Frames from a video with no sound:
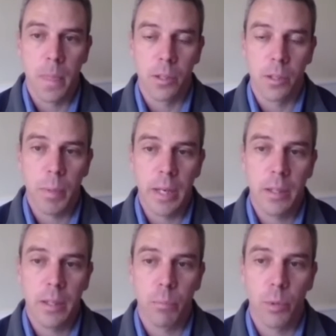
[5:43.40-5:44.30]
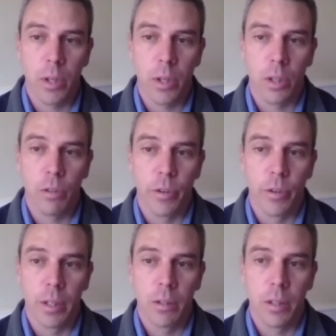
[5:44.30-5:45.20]
expanded the product
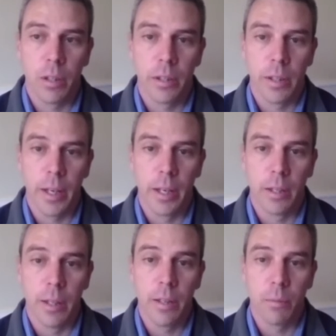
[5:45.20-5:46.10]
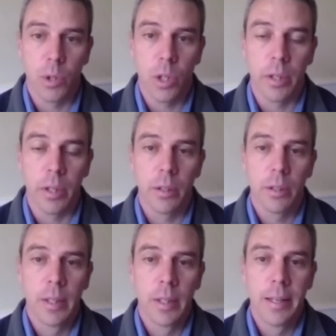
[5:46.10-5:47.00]
offering our client had in the market
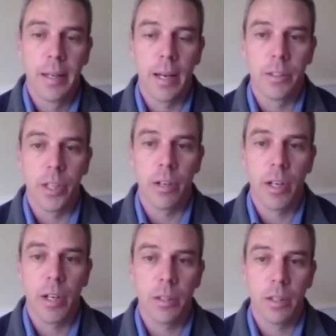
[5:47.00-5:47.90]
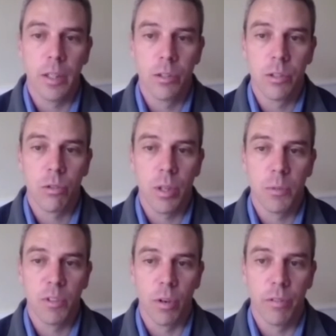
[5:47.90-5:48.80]
and generated a new
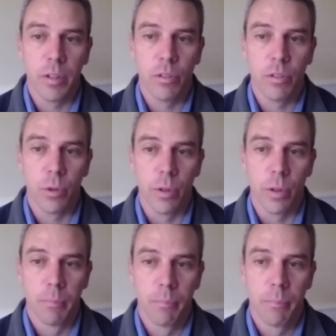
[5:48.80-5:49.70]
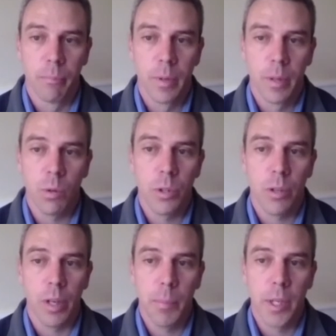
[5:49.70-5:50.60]
stream of revenue for them
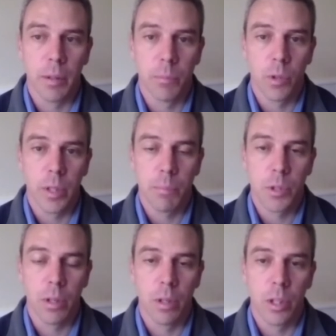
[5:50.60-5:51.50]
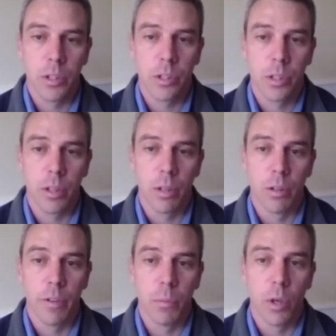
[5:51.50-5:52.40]
also helping them to capture a larger share
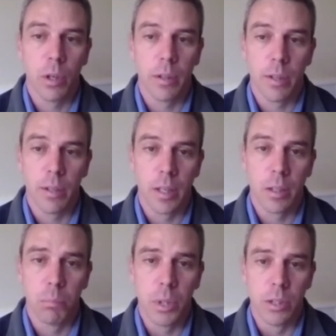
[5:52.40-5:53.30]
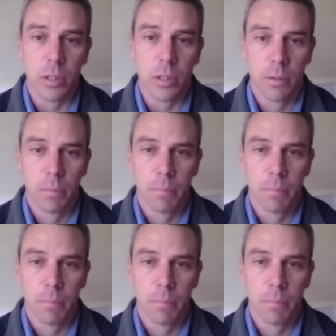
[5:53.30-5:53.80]
of the market that they compete in.